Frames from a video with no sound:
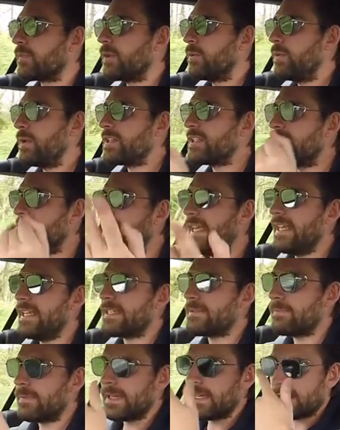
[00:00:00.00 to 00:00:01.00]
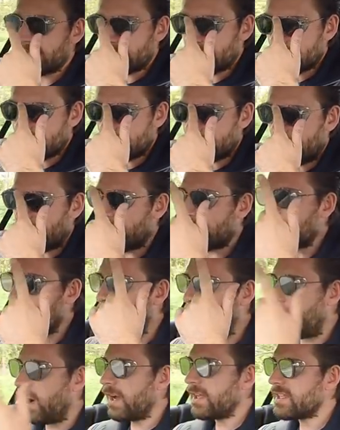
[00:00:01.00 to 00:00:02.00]
Which leads me to say,
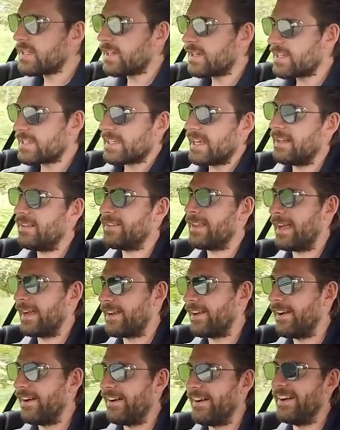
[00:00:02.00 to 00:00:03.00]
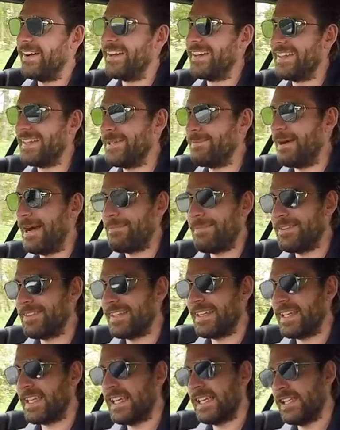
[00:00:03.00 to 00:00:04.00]
why did I sell that car? You might be
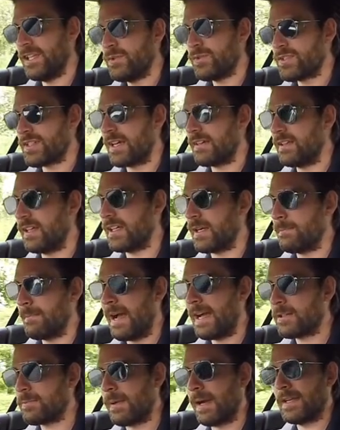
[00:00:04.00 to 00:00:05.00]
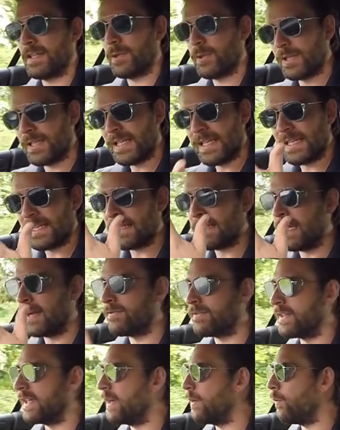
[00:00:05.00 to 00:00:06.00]
thinking, you sound like a madman. You clearly
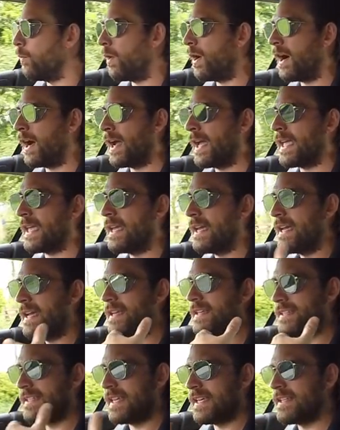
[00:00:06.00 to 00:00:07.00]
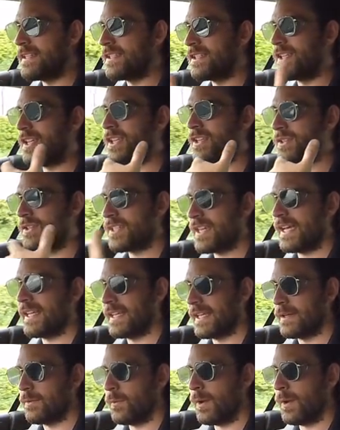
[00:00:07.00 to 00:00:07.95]
loved it. Why did you sell it?